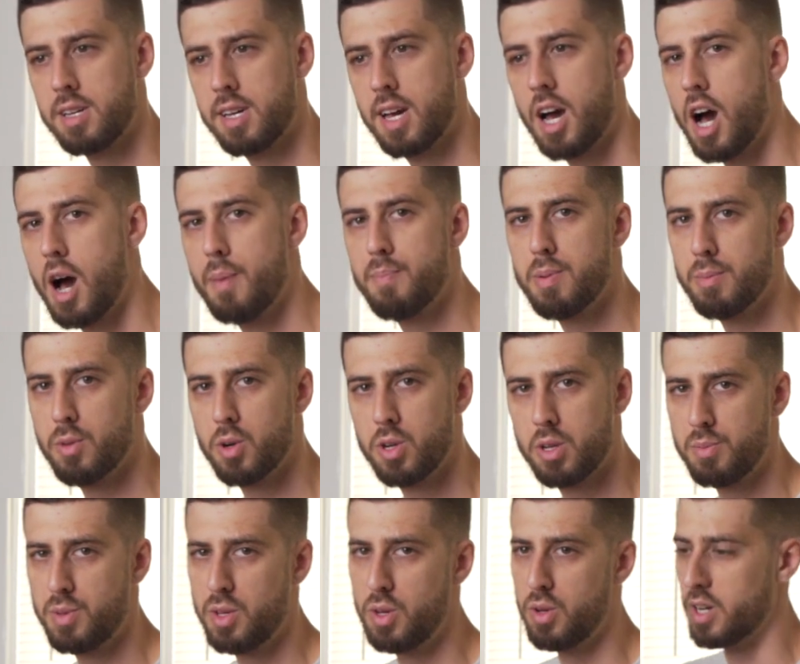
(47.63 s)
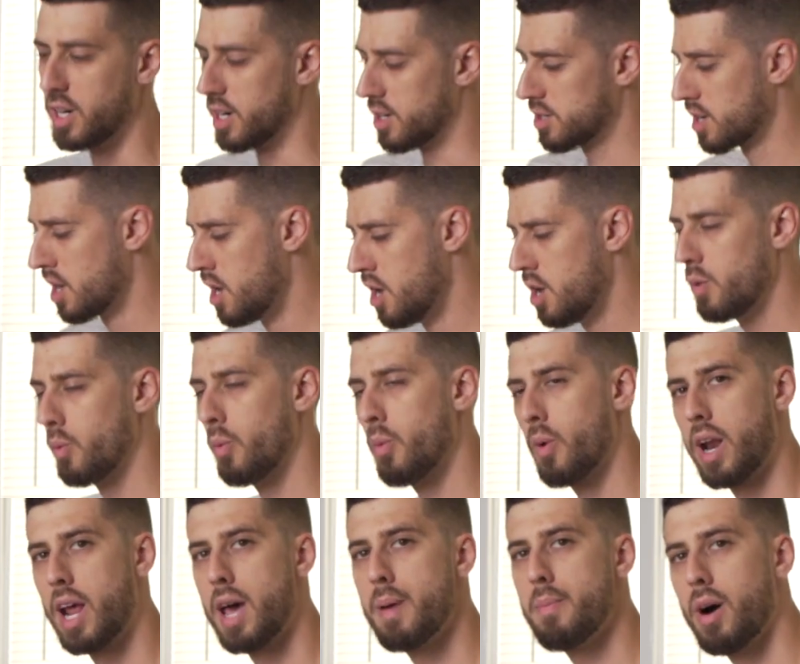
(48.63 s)
comparable computers.
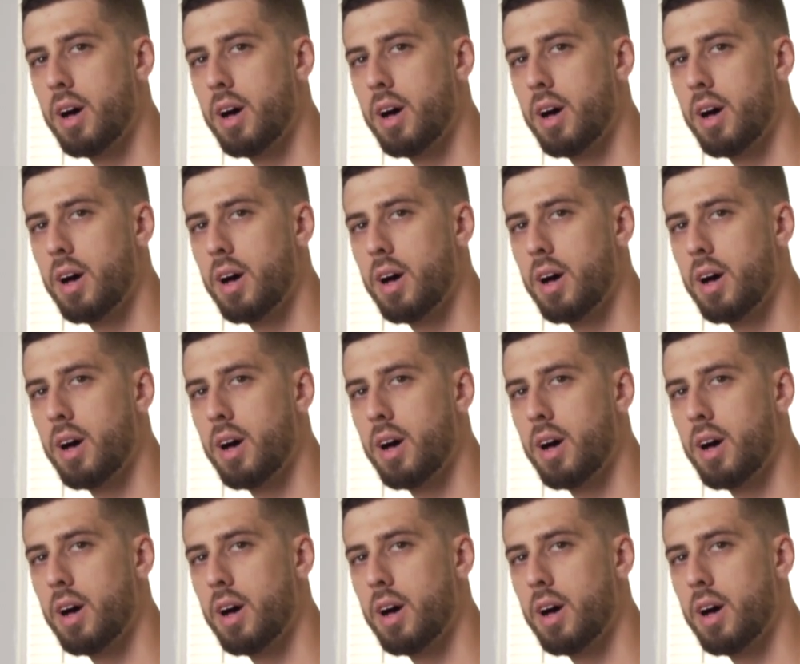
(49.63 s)
When I